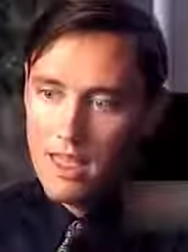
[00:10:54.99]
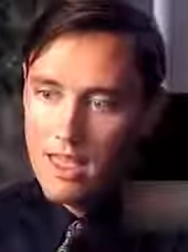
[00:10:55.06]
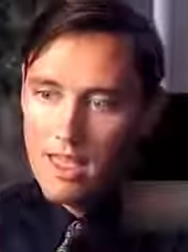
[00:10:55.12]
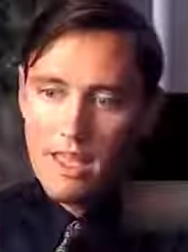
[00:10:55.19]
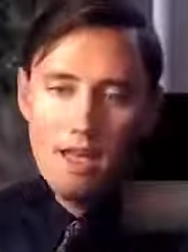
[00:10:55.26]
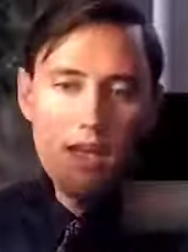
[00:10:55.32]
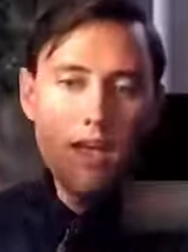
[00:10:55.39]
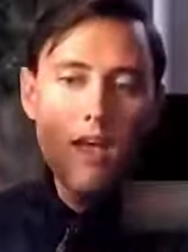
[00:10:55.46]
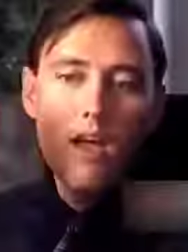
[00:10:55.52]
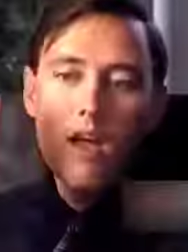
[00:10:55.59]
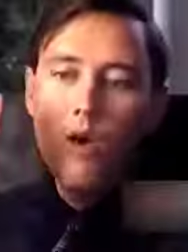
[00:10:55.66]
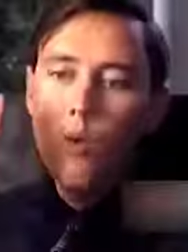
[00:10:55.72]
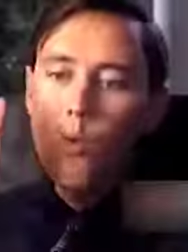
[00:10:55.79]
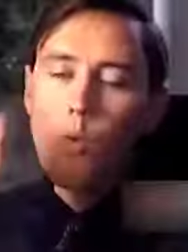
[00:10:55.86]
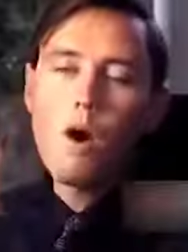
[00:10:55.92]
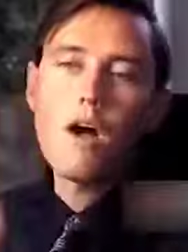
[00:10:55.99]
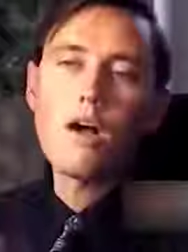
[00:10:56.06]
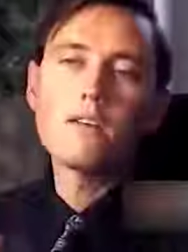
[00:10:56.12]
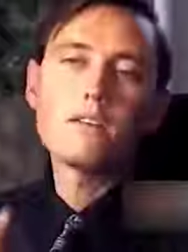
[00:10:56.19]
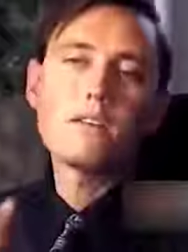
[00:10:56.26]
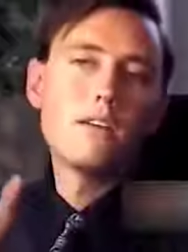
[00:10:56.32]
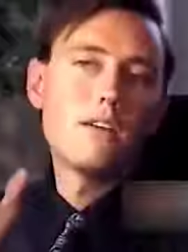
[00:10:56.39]
They
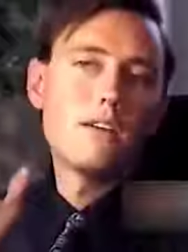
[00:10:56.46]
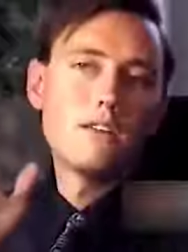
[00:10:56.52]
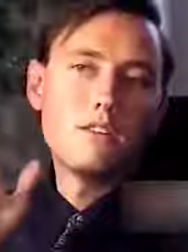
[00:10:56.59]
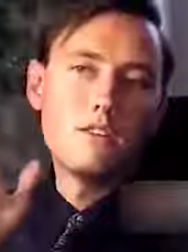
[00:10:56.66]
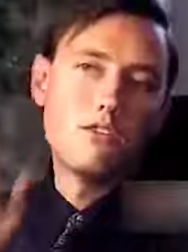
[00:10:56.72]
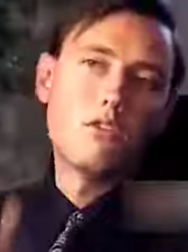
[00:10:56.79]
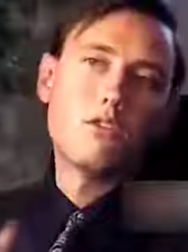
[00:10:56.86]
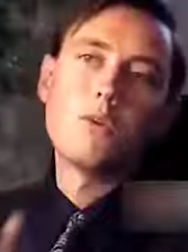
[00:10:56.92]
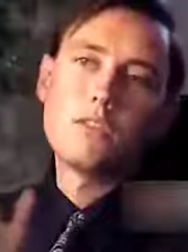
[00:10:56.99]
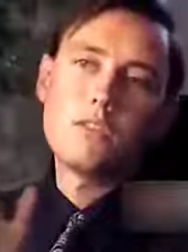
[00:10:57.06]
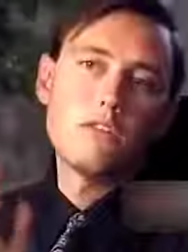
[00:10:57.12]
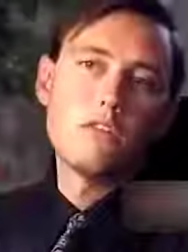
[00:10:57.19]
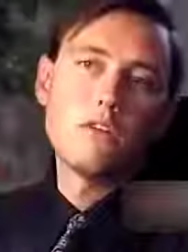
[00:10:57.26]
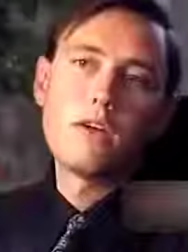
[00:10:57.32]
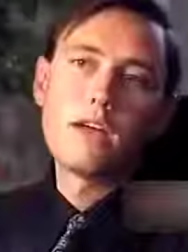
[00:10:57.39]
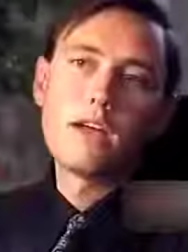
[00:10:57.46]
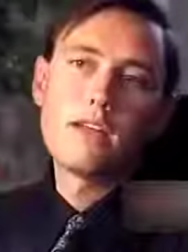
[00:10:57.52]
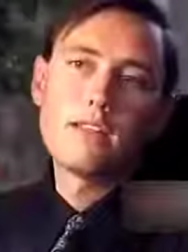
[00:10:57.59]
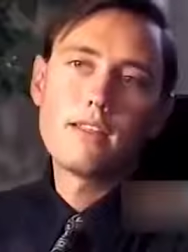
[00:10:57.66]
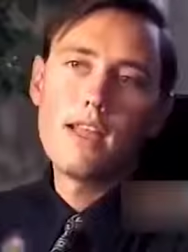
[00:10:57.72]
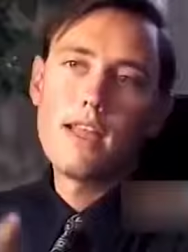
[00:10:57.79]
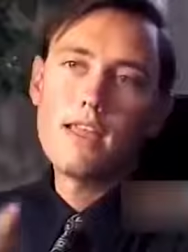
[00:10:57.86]
want to do what they're
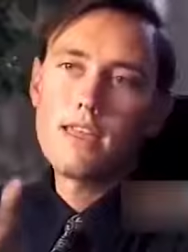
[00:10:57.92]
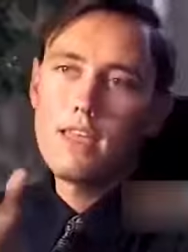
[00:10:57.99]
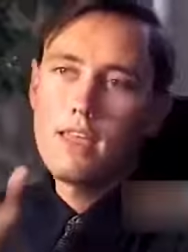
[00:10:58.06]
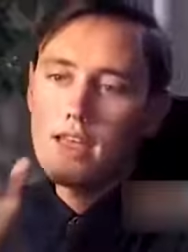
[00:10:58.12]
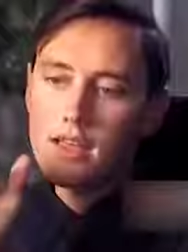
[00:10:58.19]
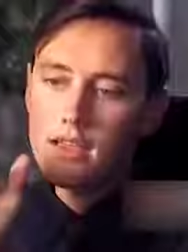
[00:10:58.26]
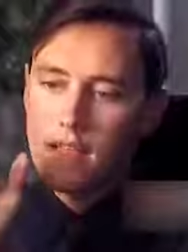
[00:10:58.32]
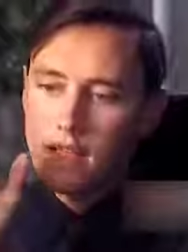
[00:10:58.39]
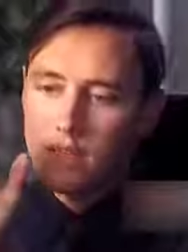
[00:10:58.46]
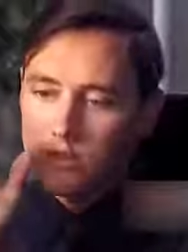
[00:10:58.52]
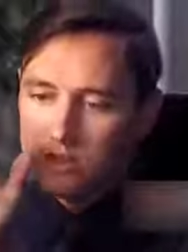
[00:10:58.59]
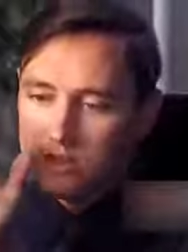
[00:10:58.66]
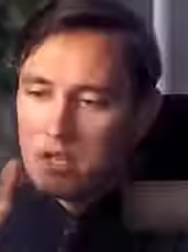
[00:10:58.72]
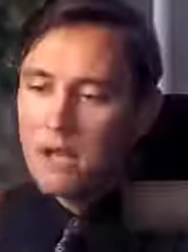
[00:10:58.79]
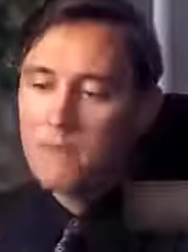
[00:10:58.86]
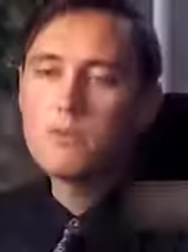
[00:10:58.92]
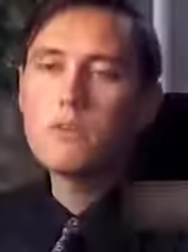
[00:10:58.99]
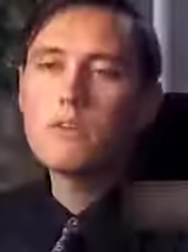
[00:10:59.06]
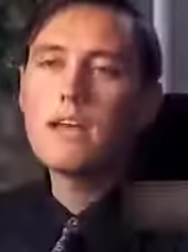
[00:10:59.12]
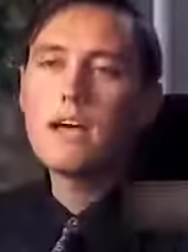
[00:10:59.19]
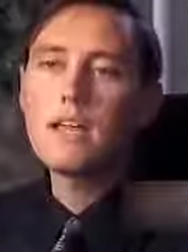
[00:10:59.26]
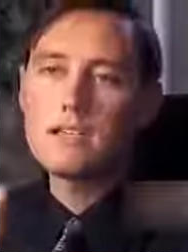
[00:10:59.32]
doing. They think that to
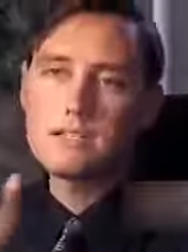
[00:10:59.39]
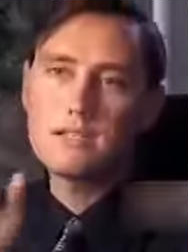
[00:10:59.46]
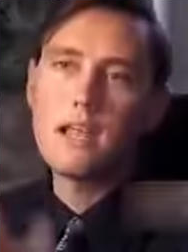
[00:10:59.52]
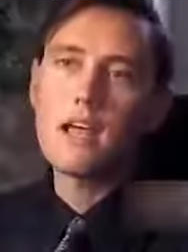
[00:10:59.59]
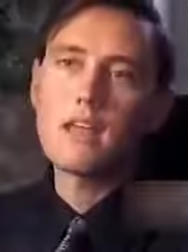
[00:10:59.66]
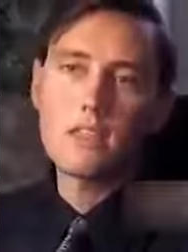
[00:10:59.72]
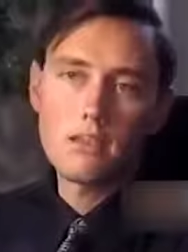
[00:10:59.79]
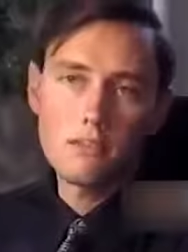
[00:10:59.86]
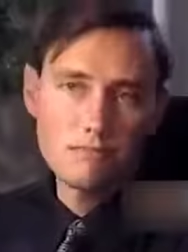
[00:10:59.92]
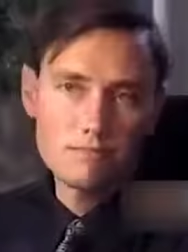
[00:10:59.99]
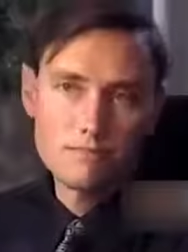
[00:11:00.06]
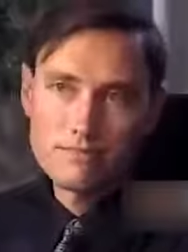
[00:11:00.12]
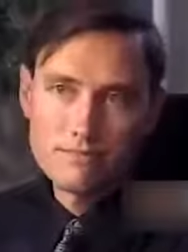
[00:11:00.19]
stop doing that is death.